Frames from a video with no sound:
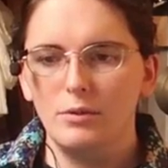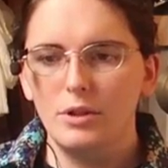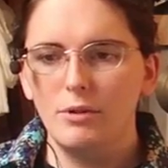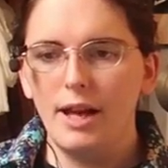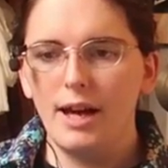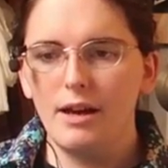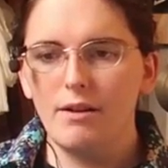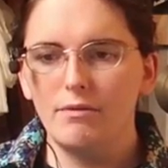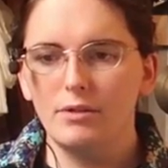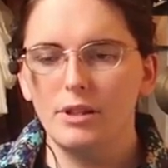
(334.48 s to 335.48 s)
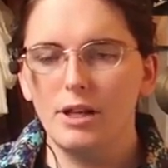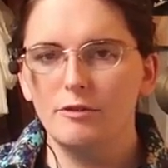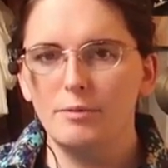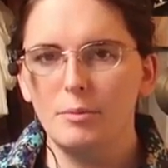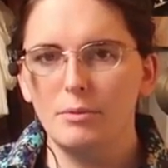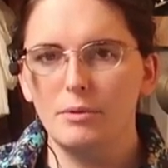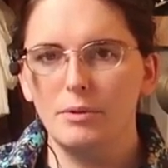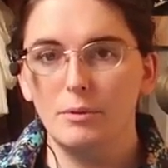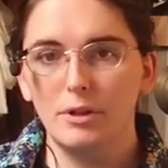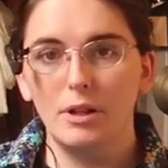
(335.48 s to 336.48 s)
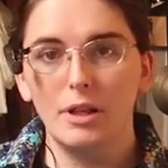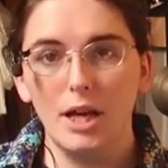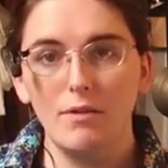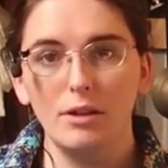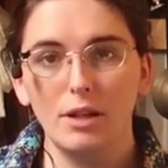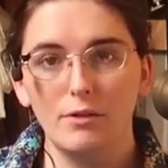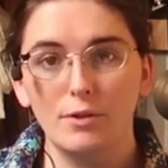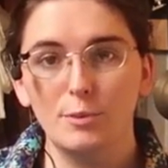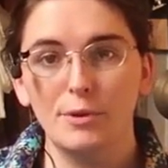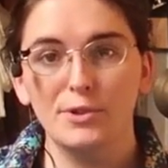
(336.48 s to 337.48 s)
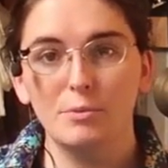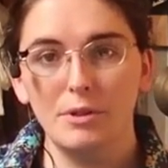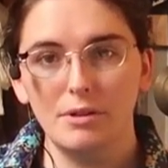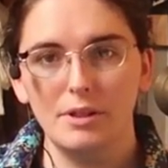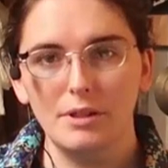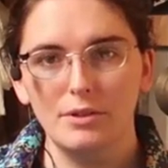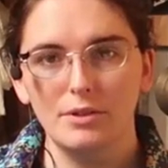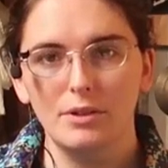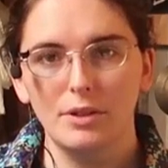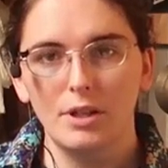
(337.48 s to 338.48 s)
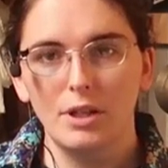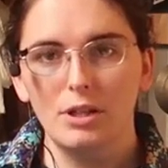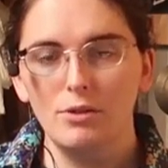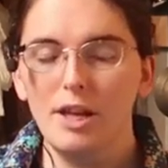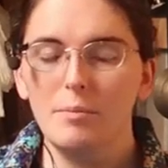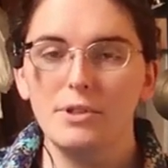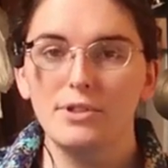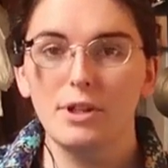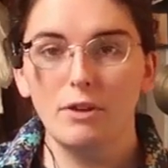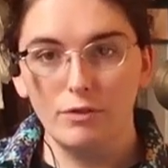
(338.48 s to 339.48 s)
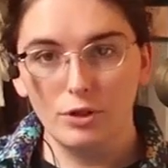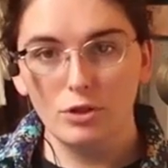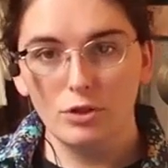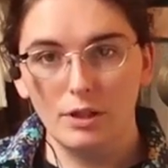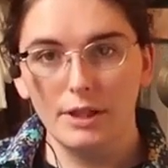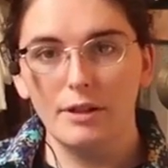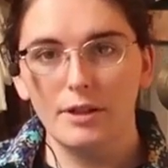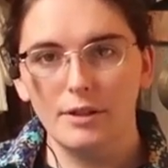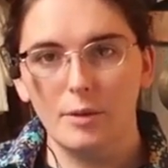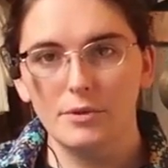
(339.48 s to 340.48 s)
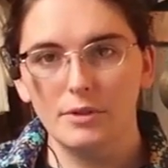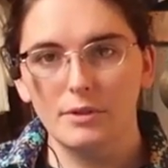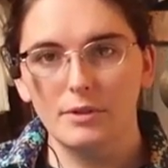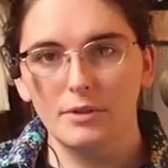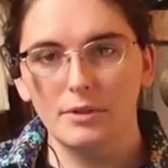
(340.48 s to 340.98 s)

when you have a lot of people and have a lot of responsibilities, you can't be selfish like Grant Thompson.